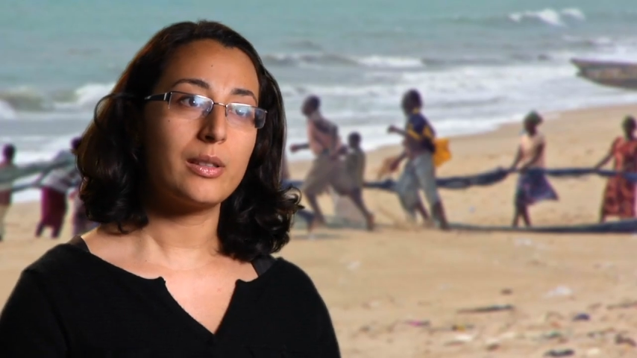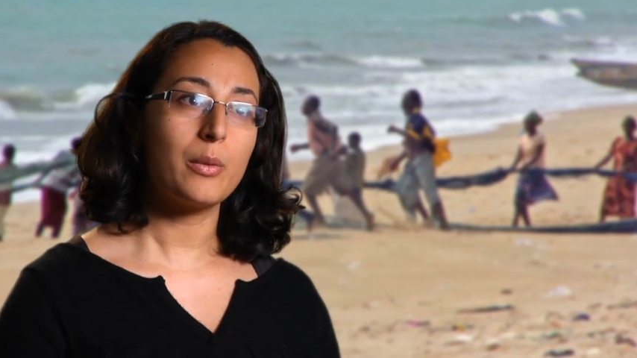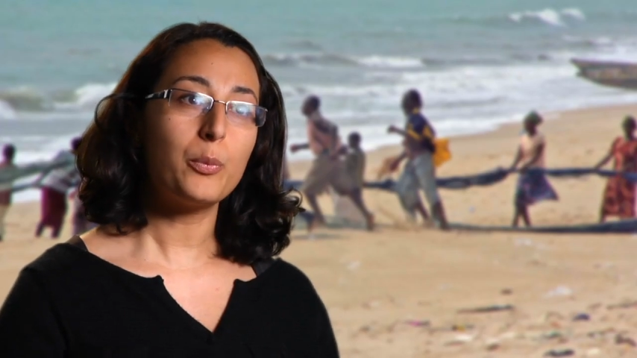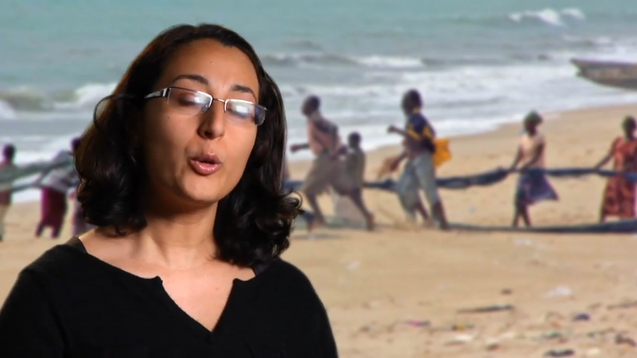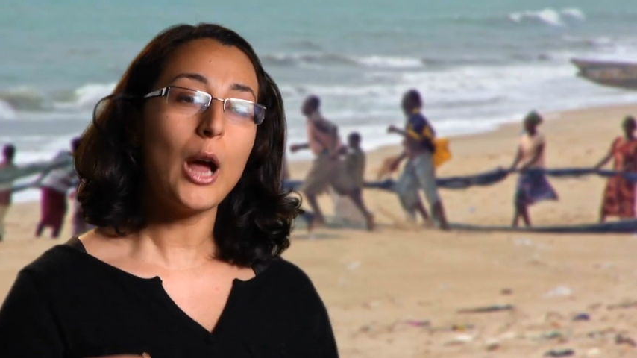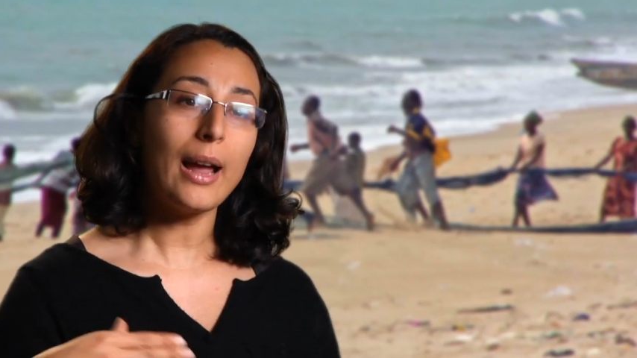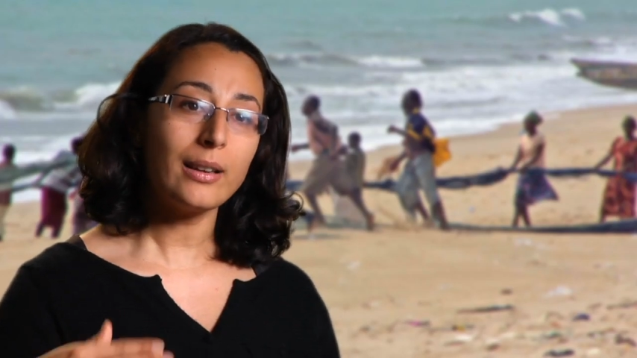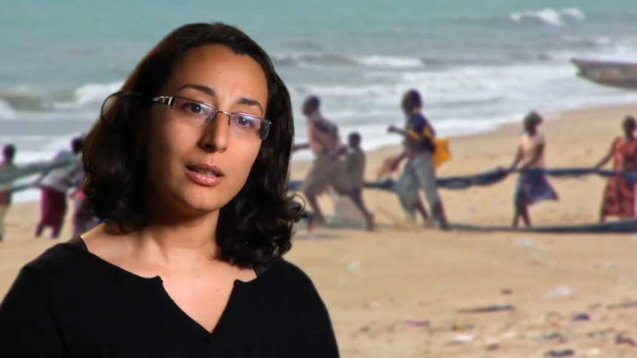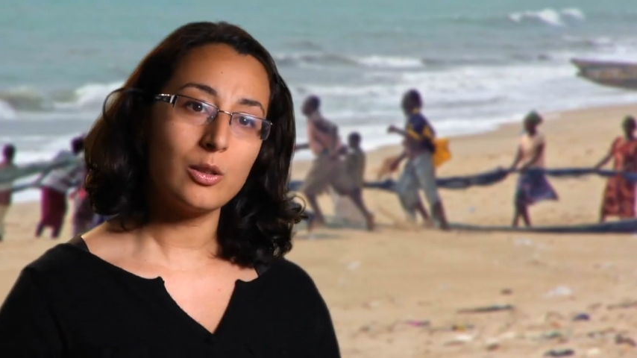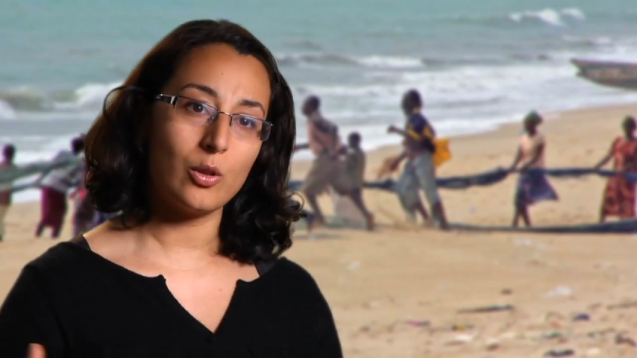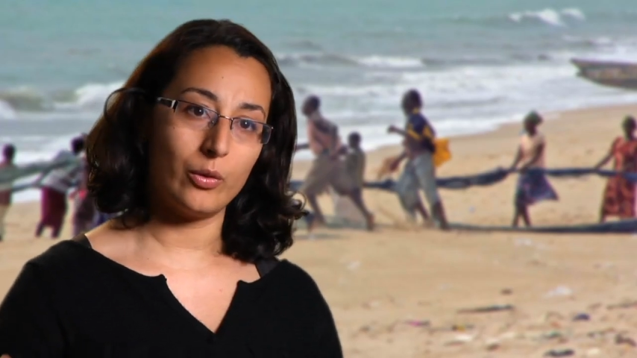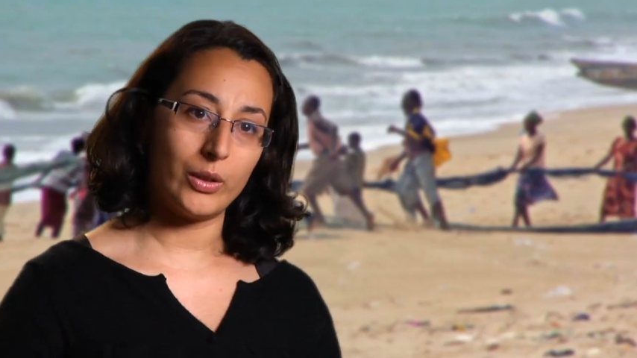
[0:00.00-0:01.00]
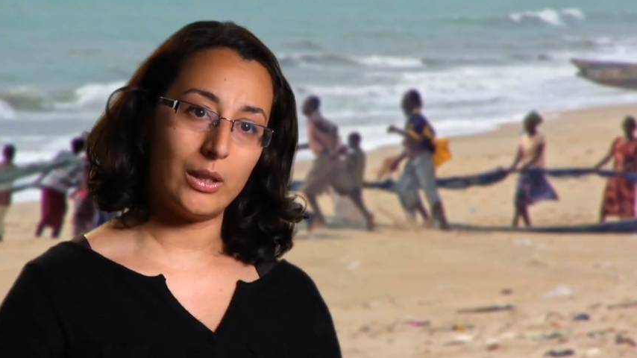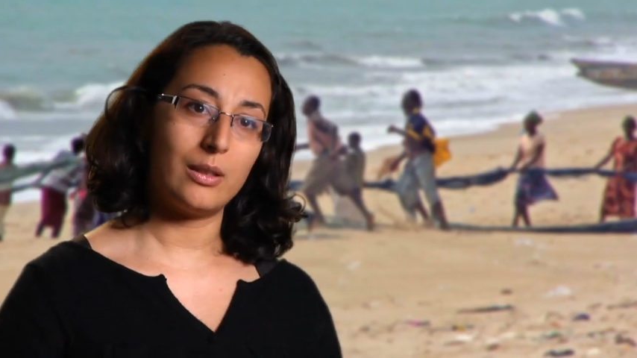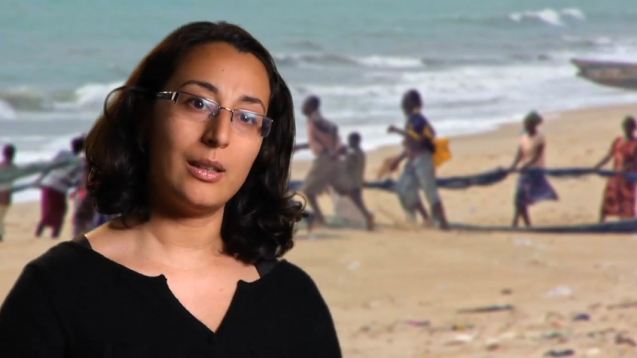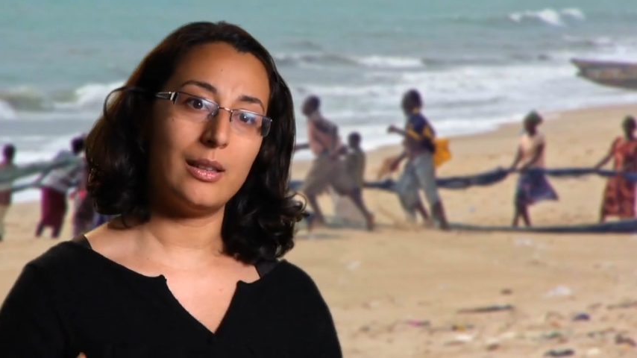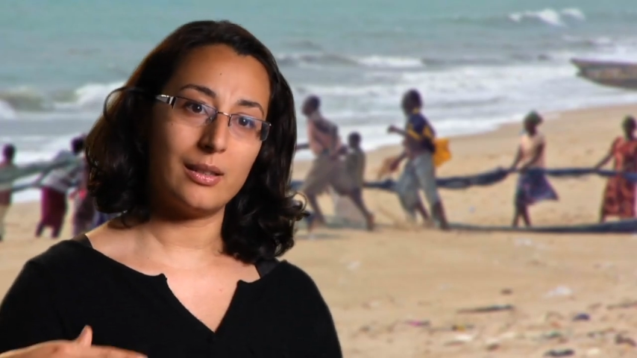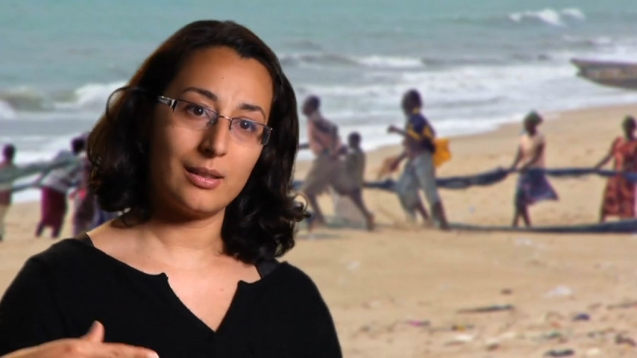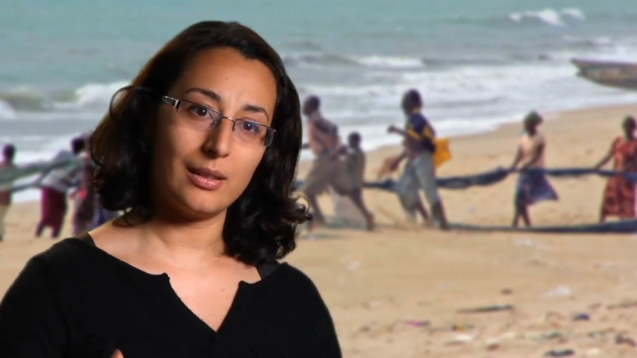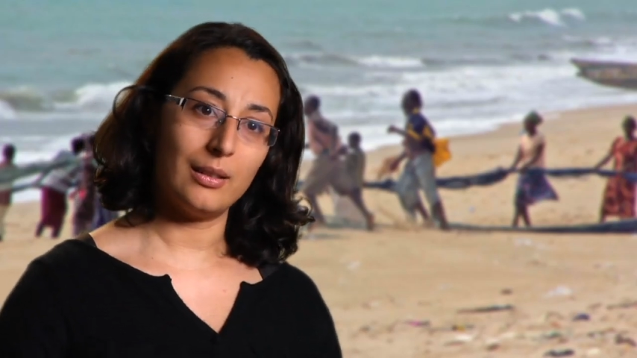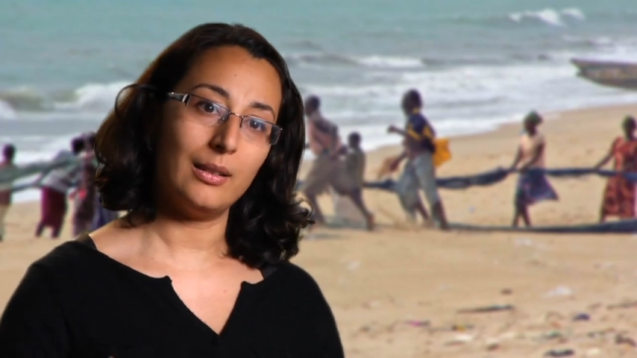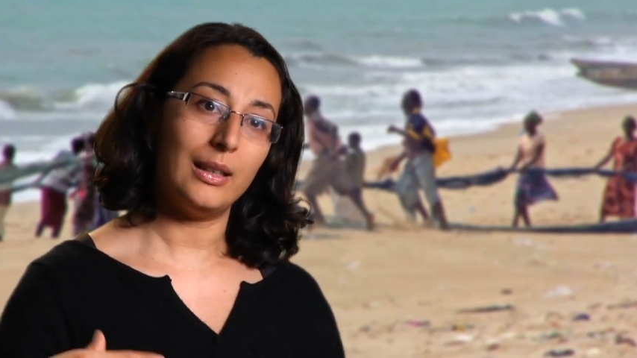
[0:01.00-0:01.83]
the practice of it is still